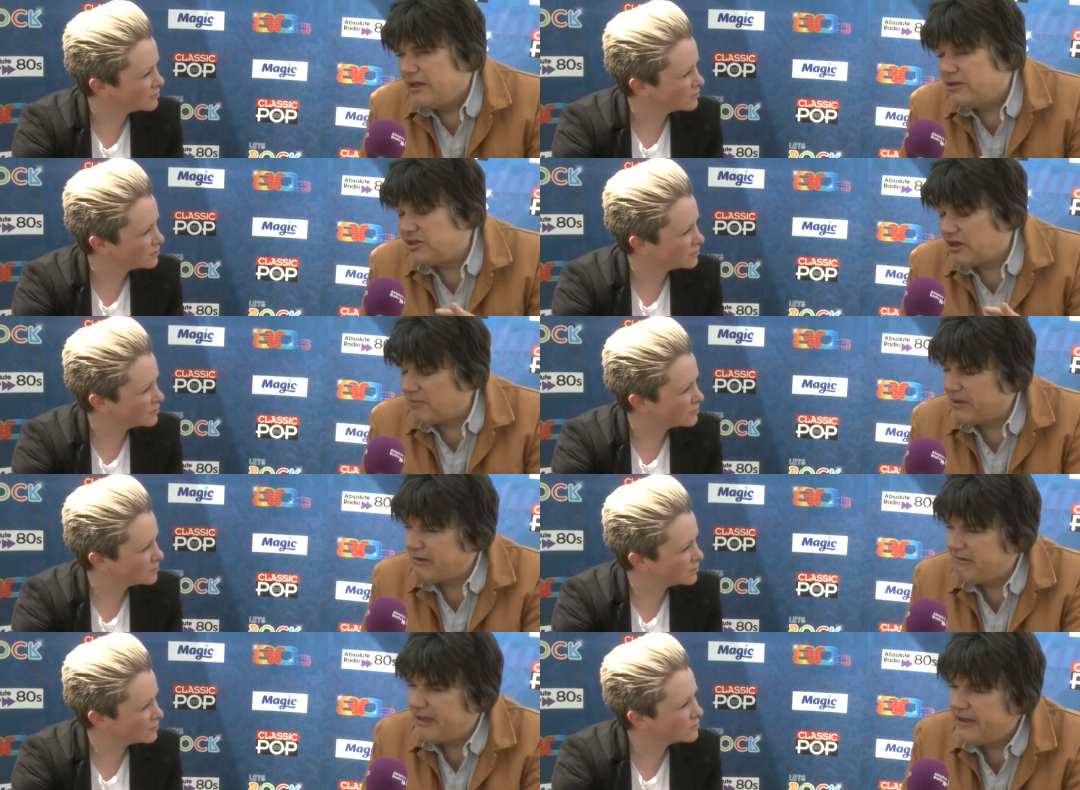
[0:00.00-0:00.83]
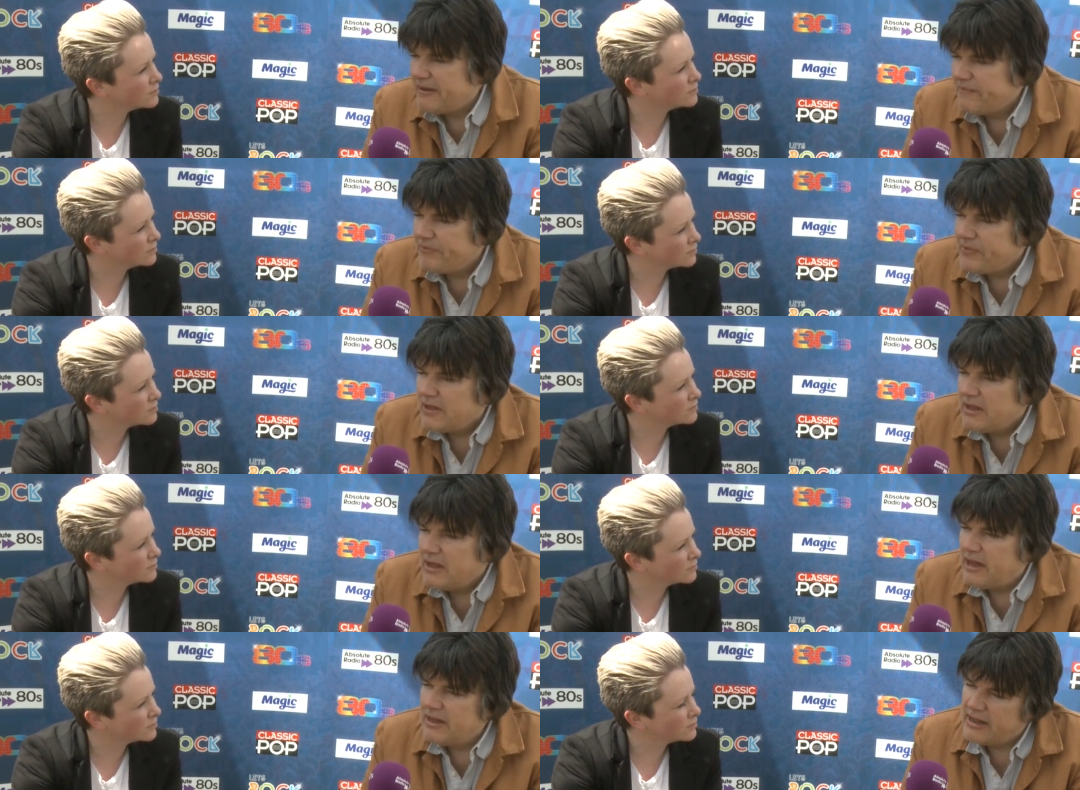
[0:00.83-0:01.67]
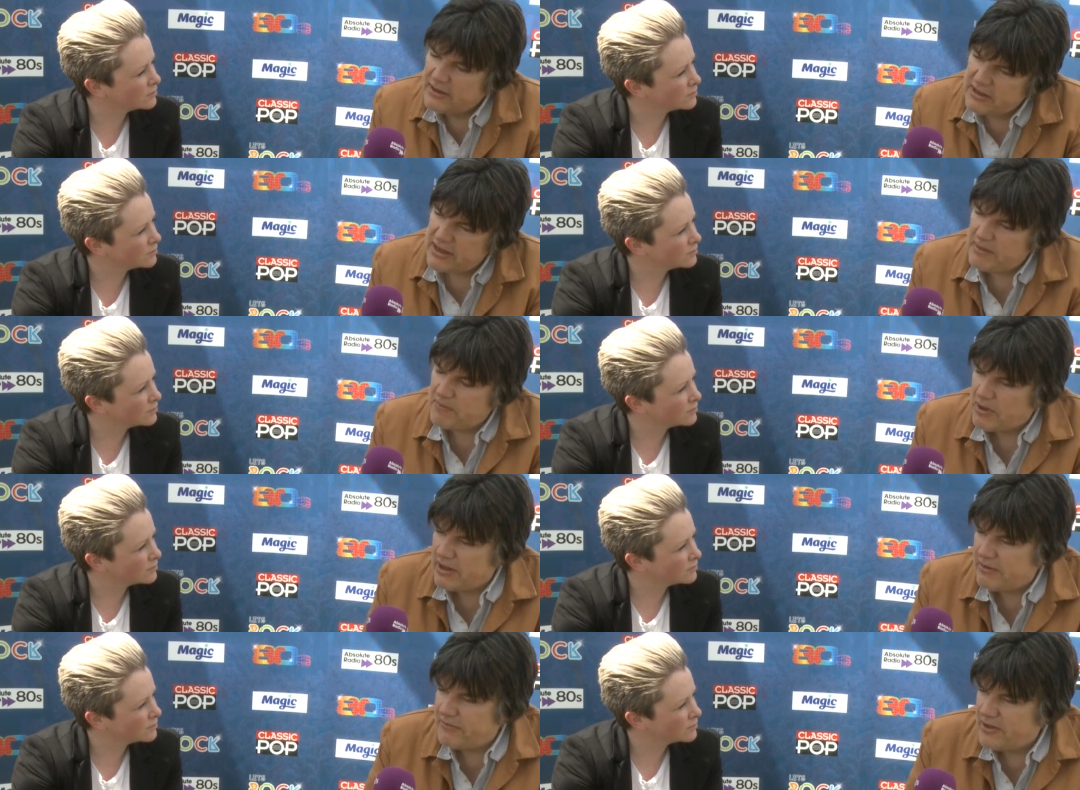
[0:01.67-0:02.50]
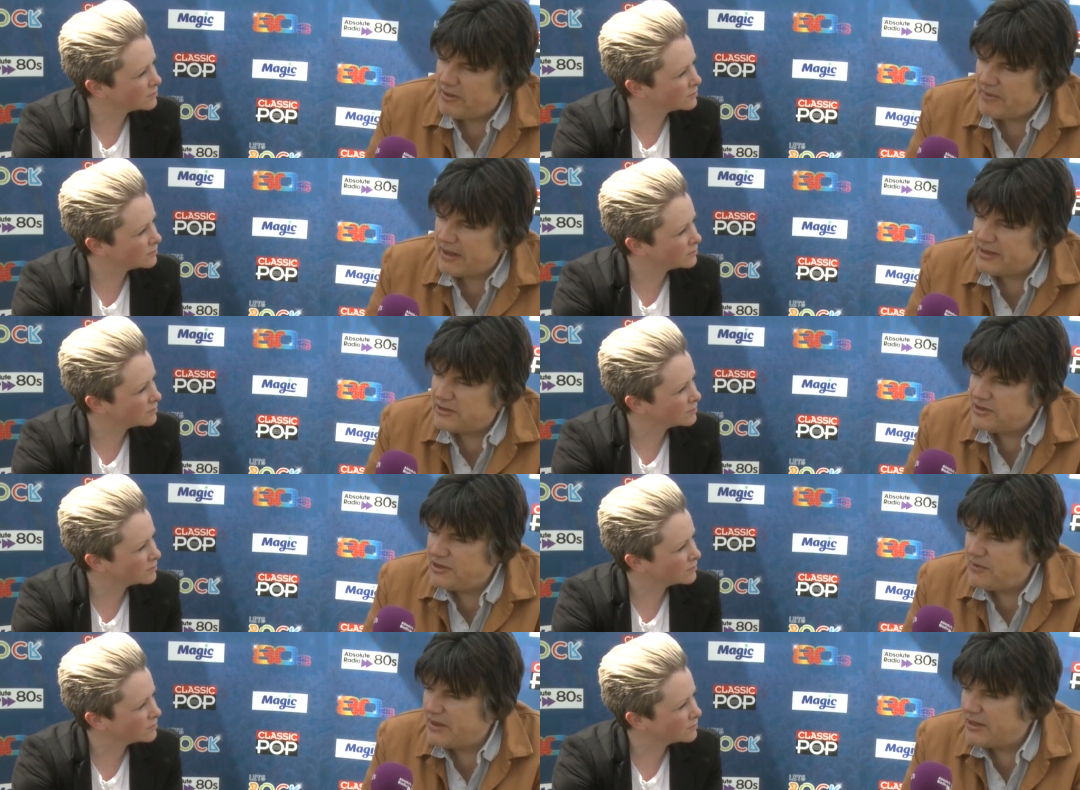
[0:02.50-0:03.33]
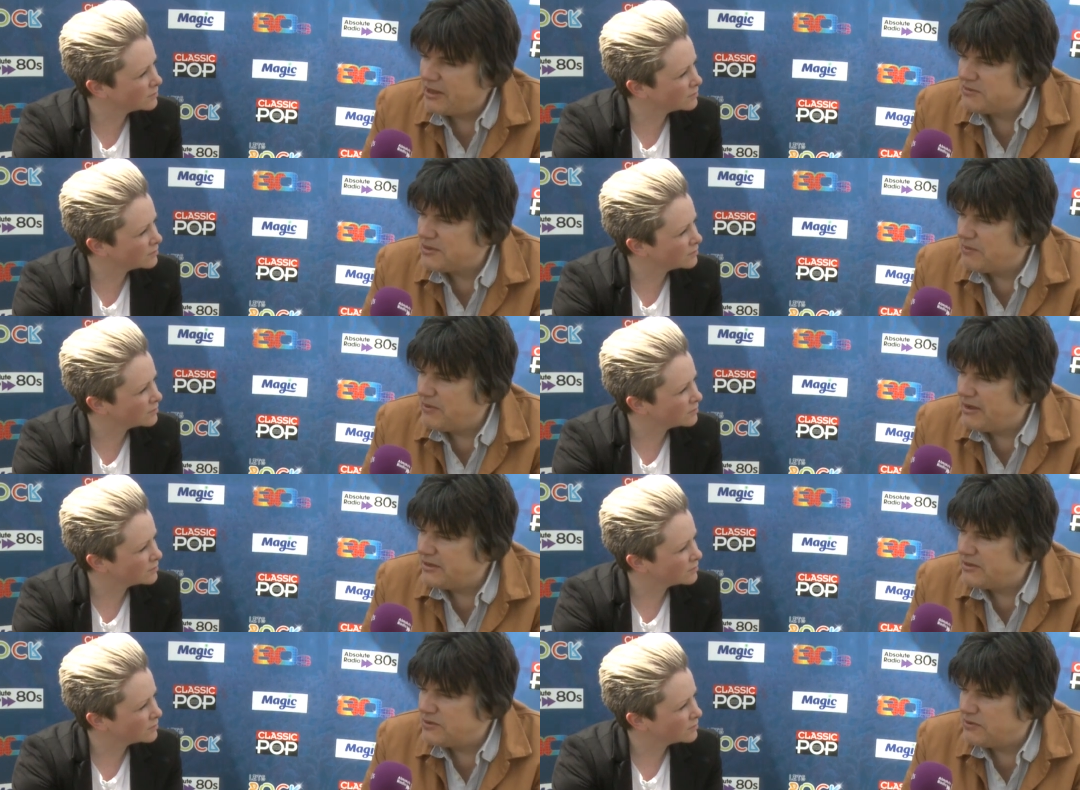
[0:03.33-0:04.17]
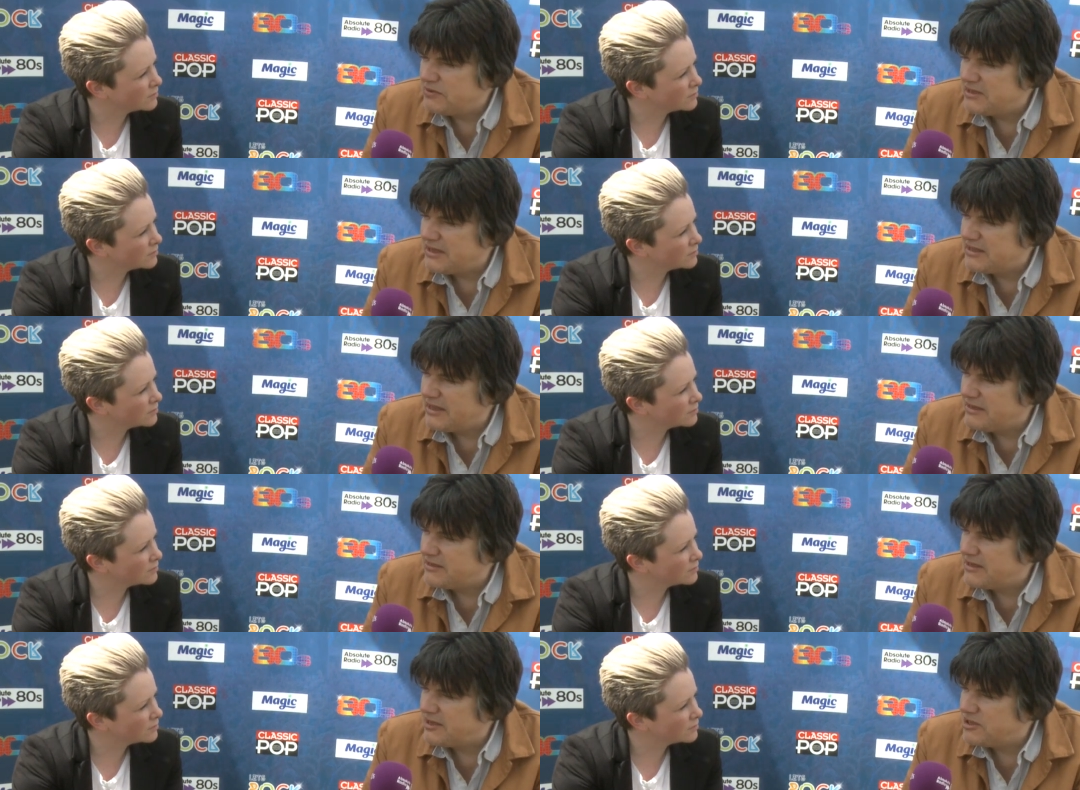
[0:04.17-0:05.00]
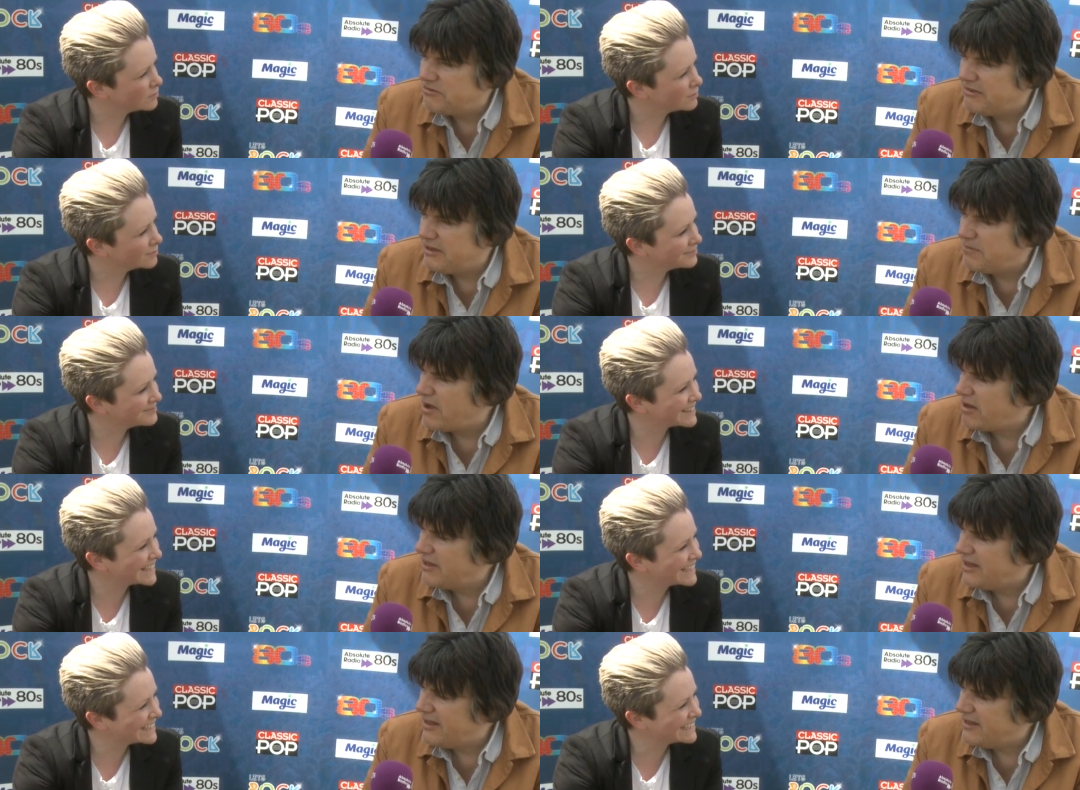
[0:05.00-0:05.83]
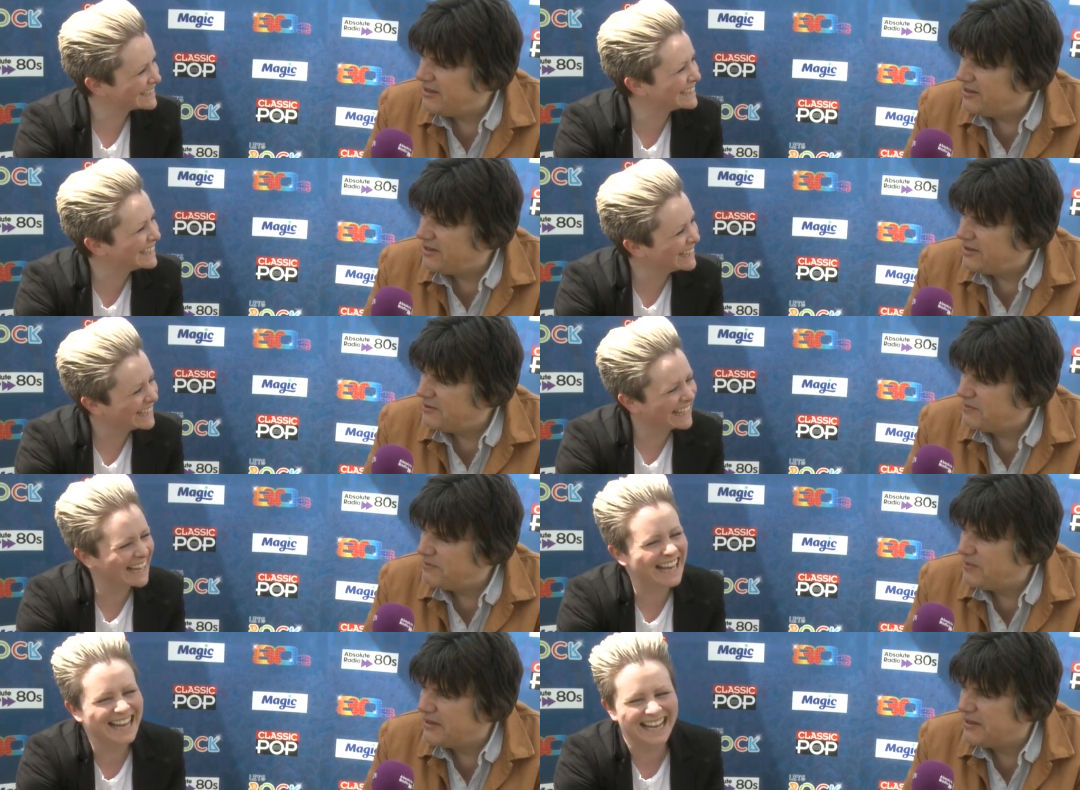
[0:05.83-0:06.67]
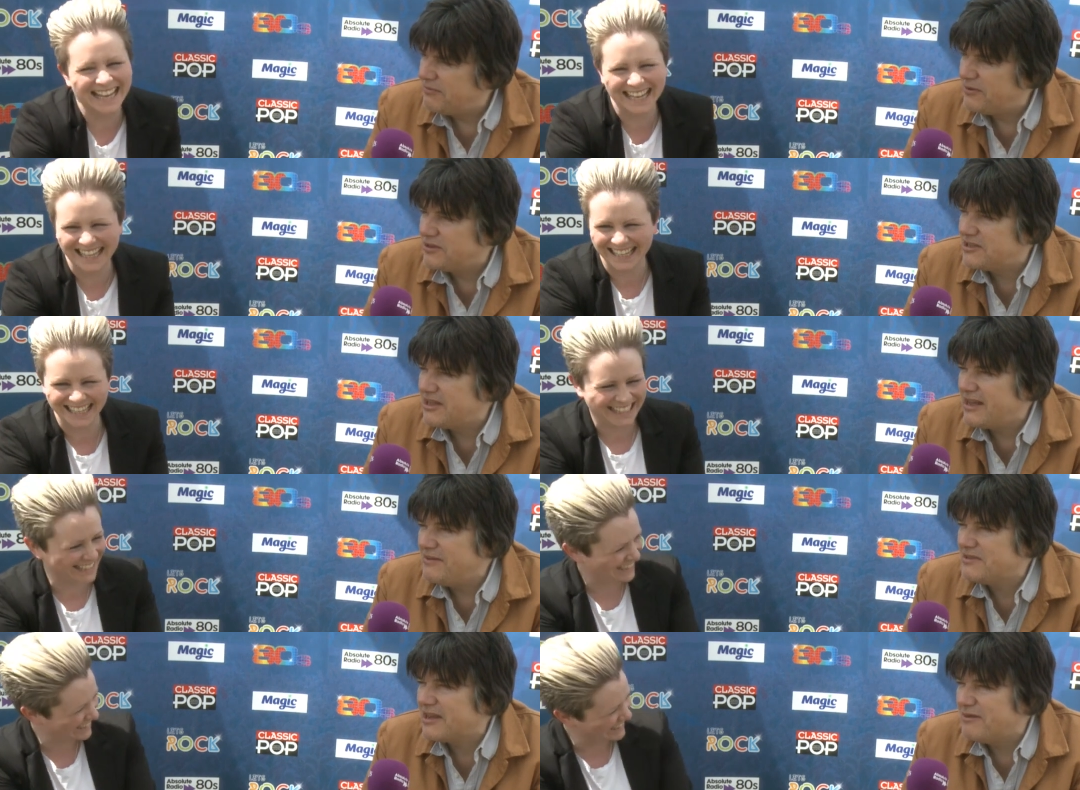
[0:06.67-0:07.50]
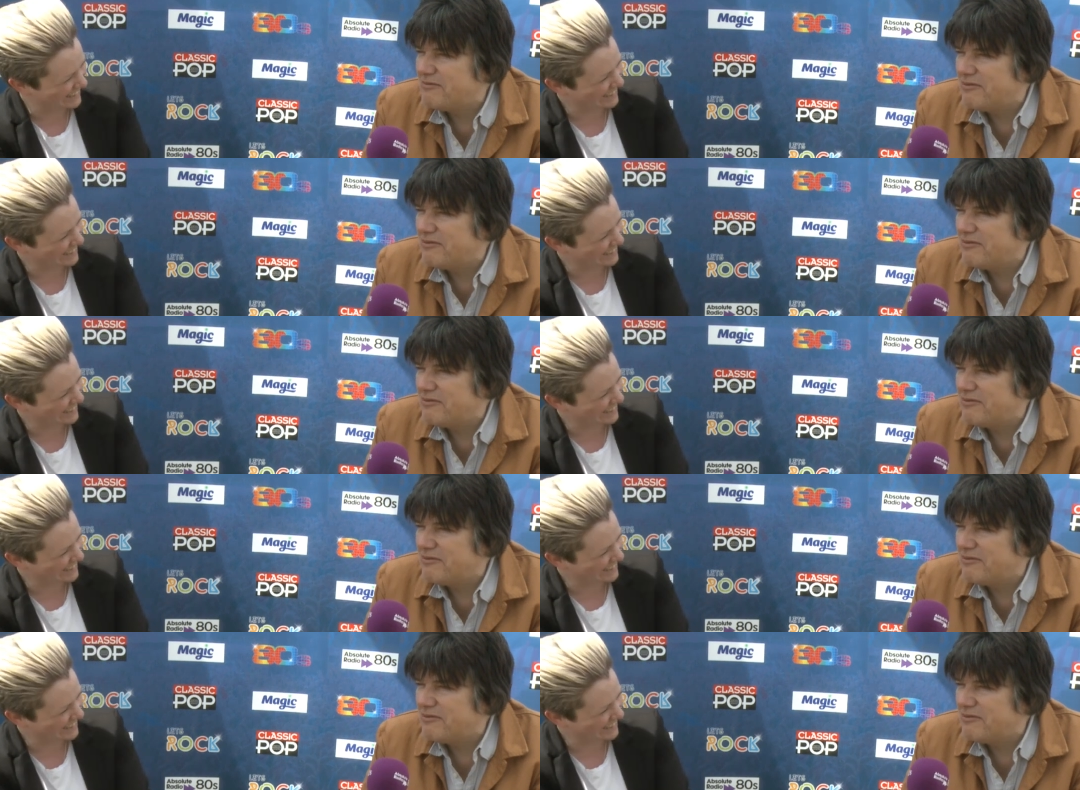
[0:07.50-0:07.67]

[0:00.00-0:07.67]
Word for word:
Speaker 1: Chuck Berry and then keep going further back until you end up somewhere in the sort of 16th century in Mali, you know, where their first slaves came